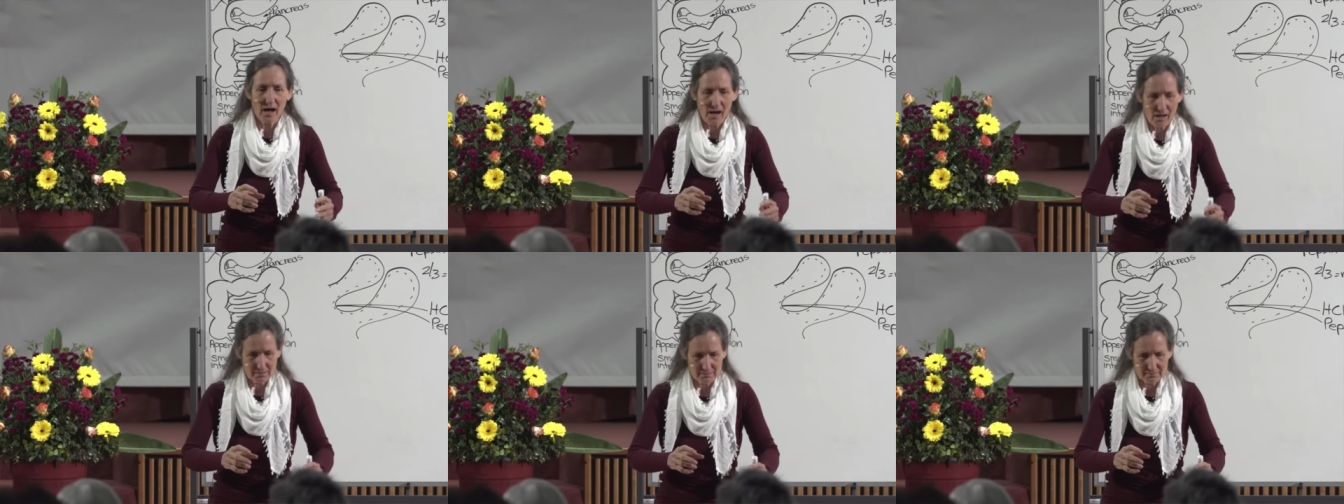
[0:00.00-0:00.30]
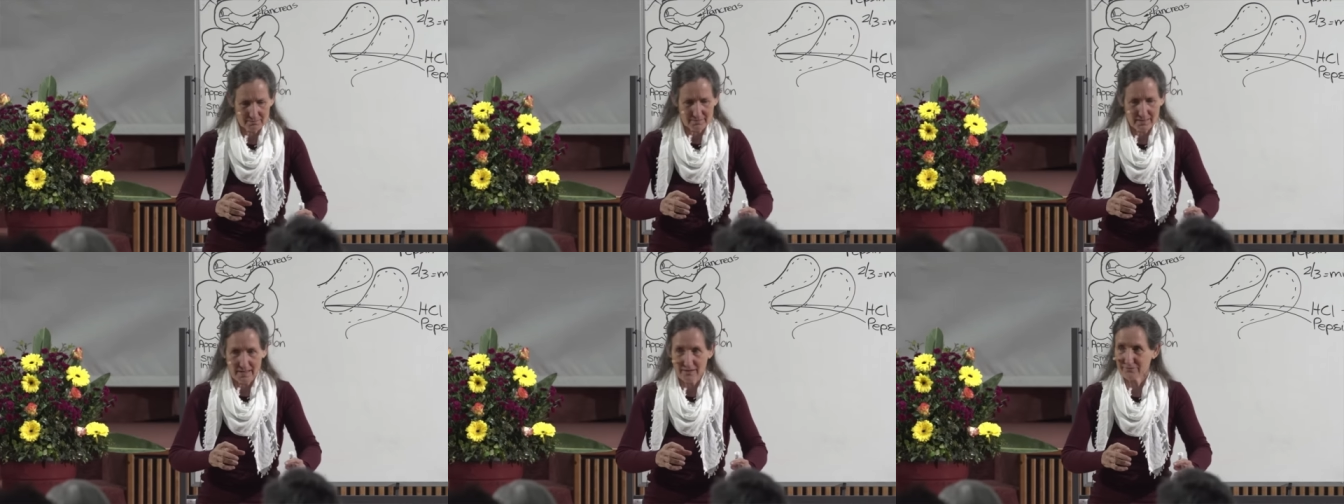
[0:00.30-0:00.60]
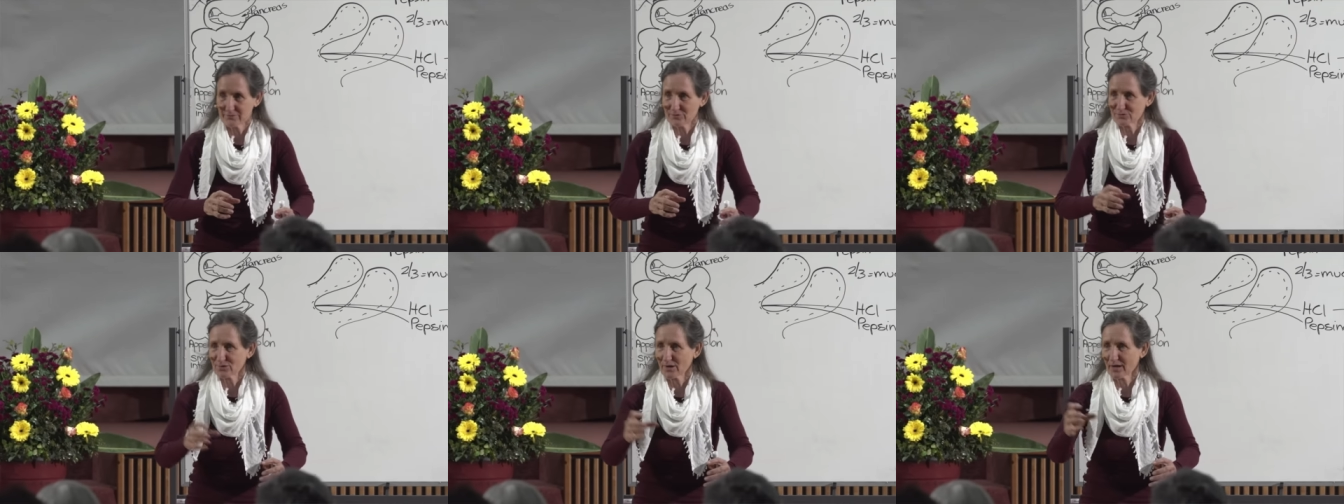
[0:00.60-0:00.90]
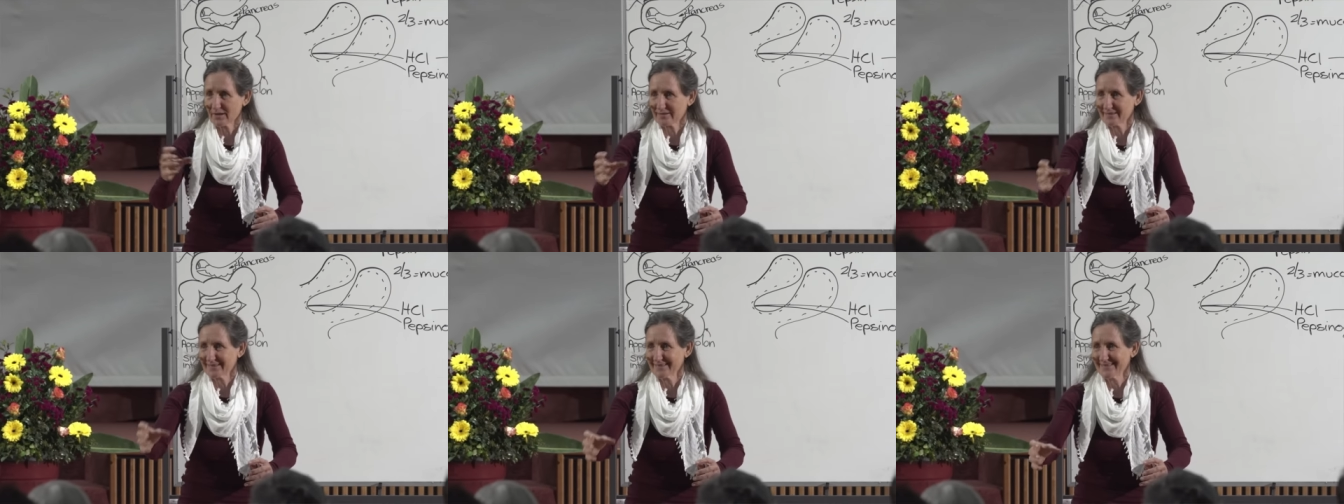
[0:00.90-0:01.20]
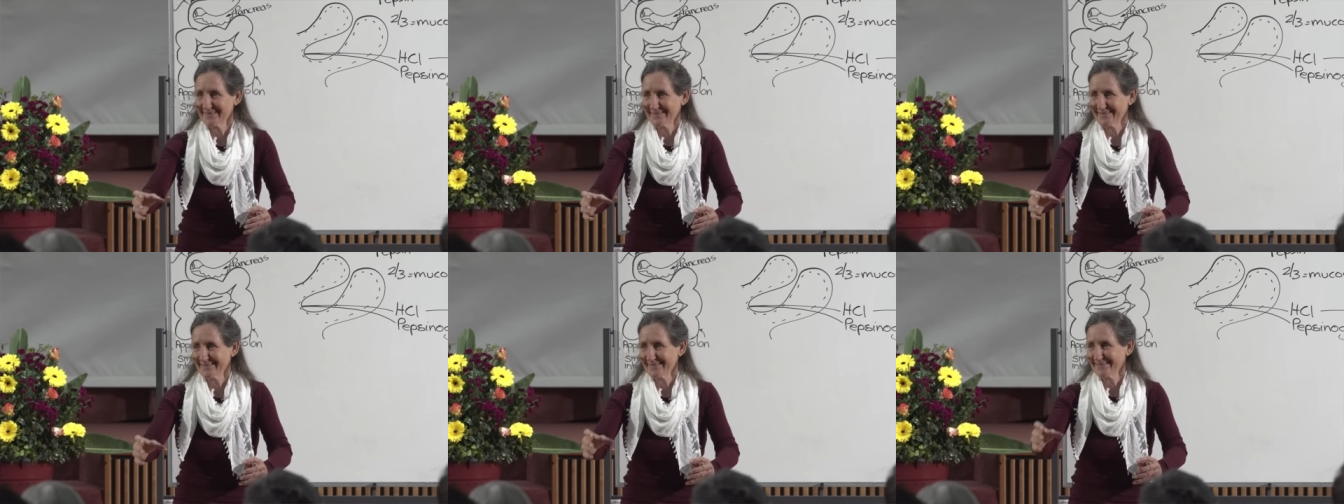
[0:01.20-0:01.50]
Oh, haven't drunk.
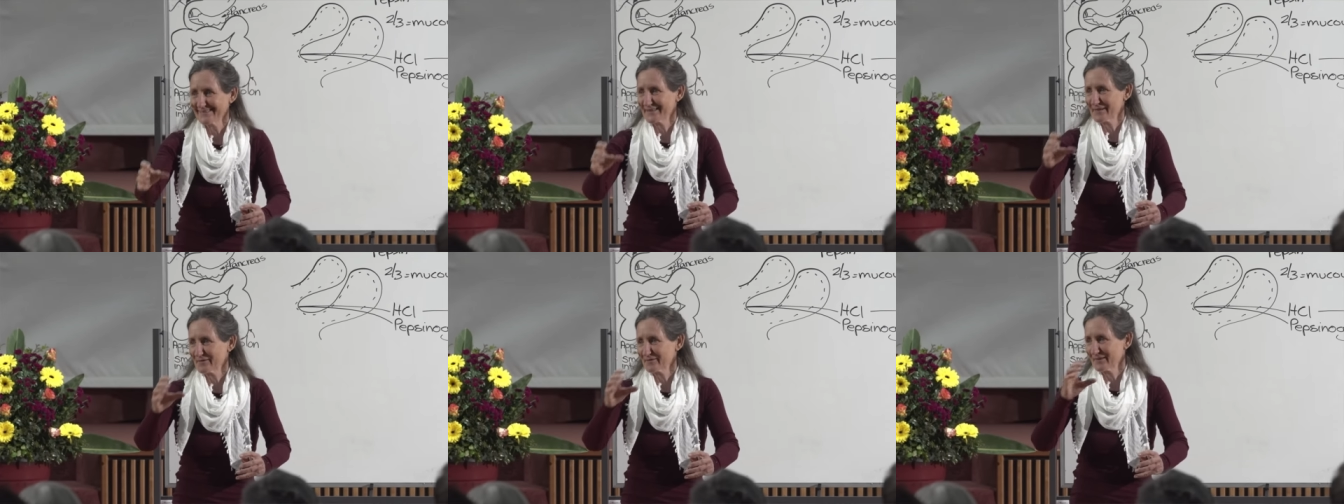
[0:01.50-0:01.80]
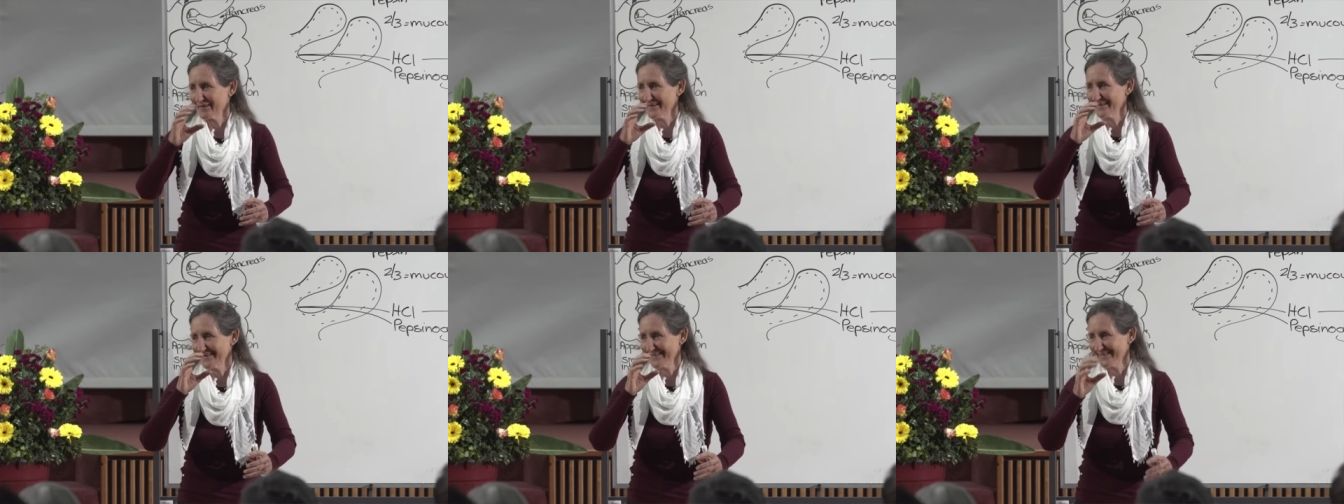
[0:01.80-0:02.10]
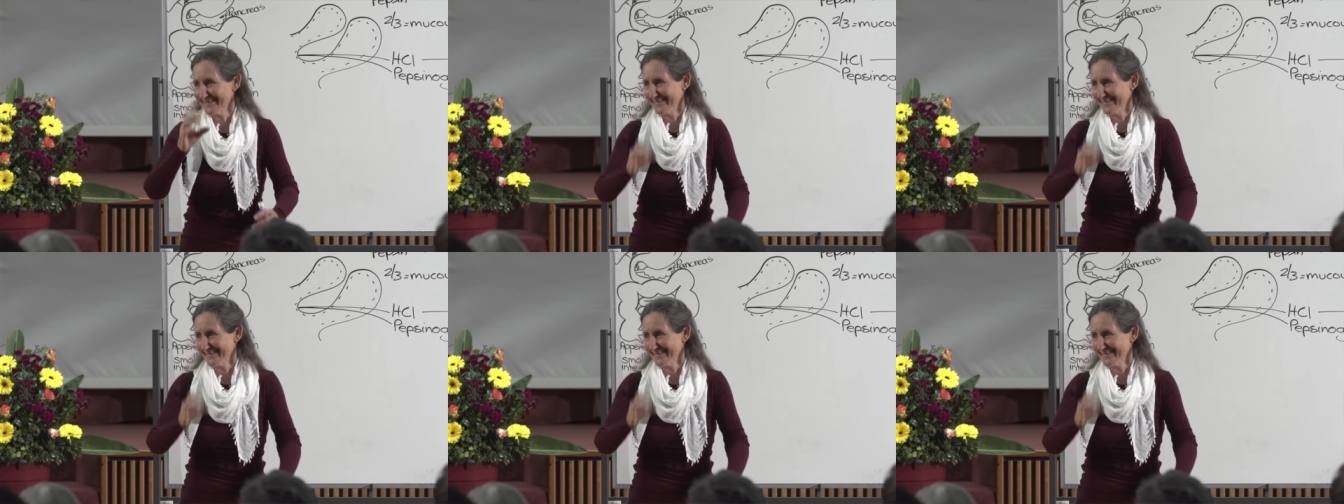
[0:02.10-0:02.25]
Is that right?